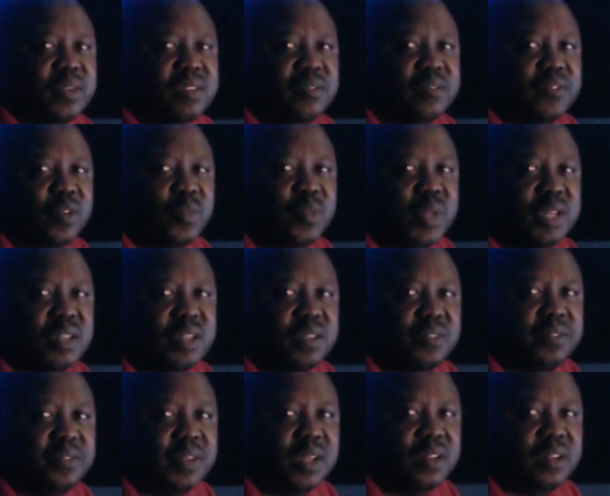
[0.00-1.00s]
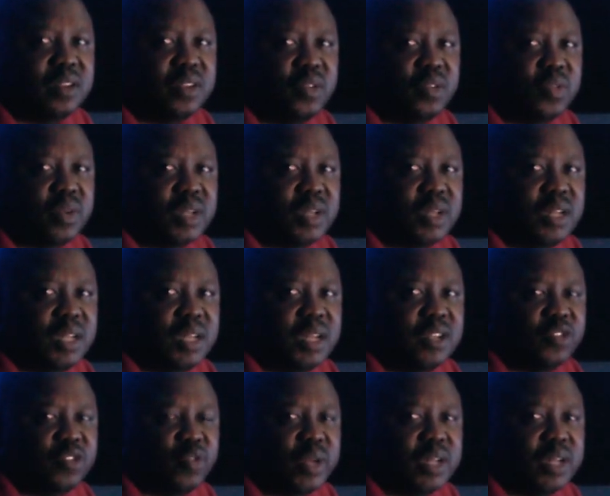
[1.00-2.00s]
informative and you really
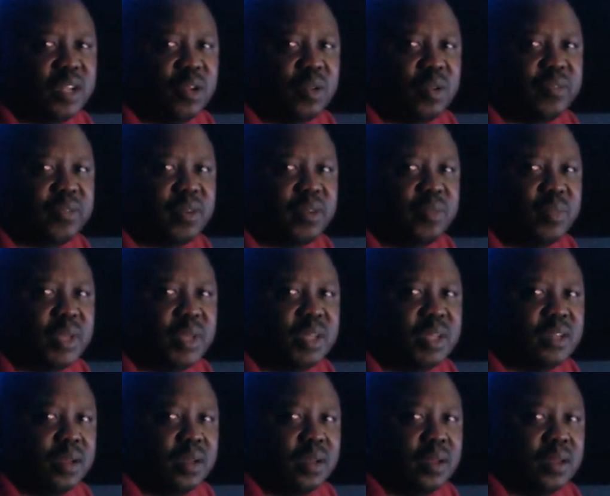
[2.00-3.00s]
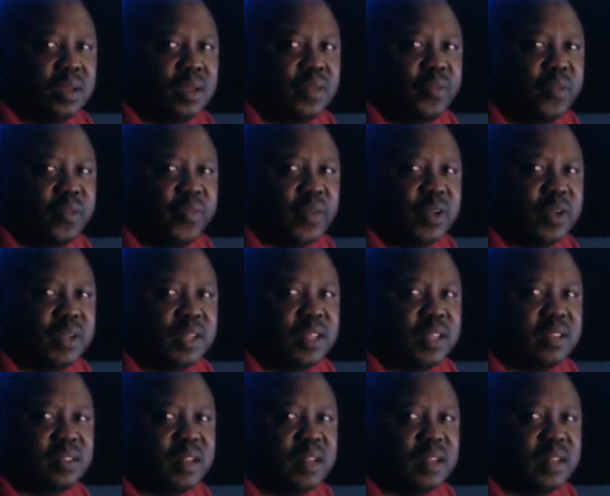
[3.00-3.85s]
enjoyed a lot from it. If you found this